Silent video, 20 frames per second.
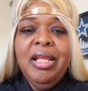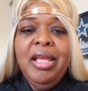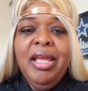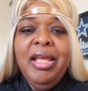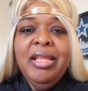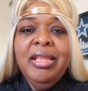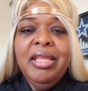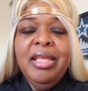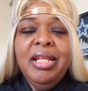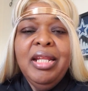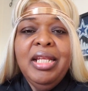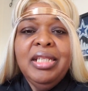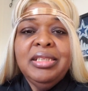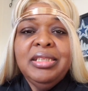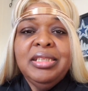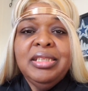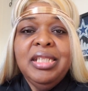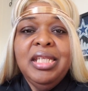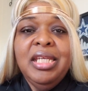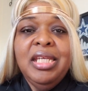And then I
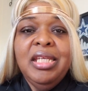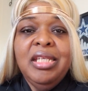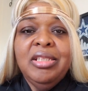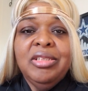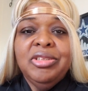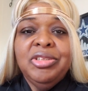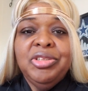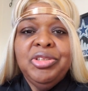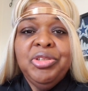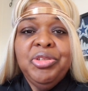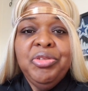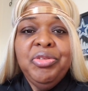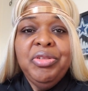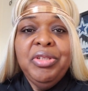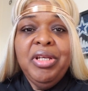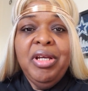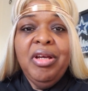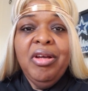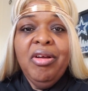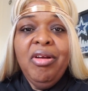see two
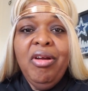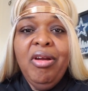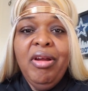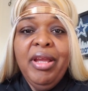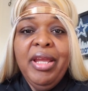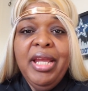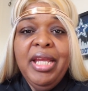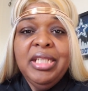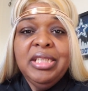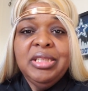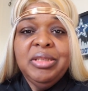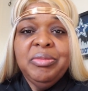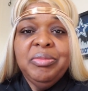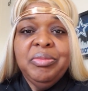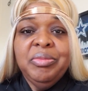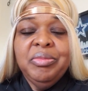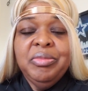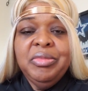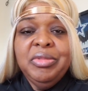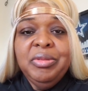young
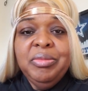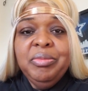Caucasian